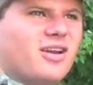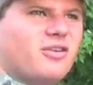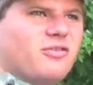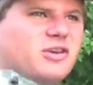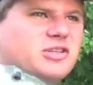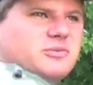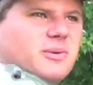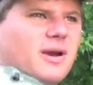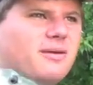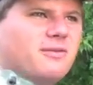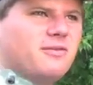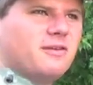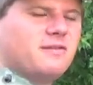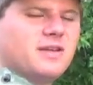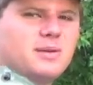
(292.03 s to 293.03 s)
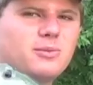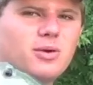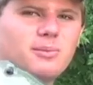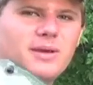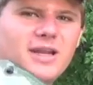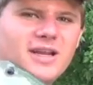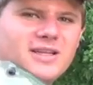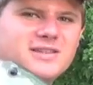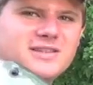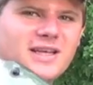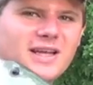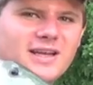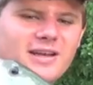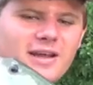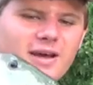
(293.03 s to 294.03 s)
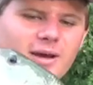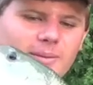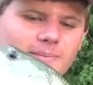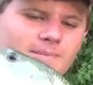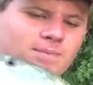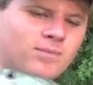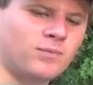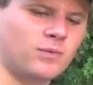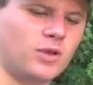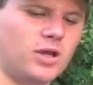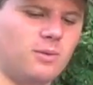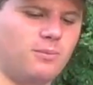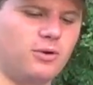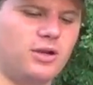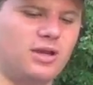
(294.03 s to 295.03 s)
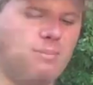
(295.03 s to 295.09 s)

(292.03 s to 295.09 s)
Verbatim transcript: gonna fish probably 15 more minutes, and um, I'm gonna put